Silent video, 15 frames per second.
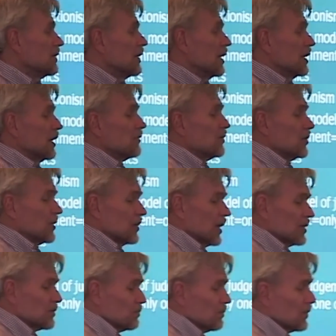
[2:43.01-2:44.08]
they
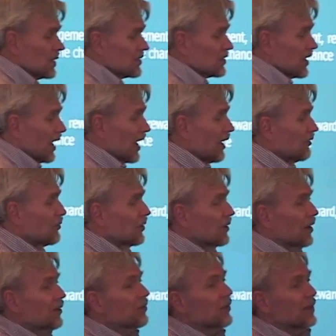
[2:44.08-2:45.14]
nevertheless must have an
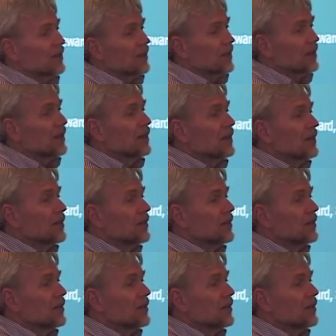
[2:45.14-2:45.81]
authentic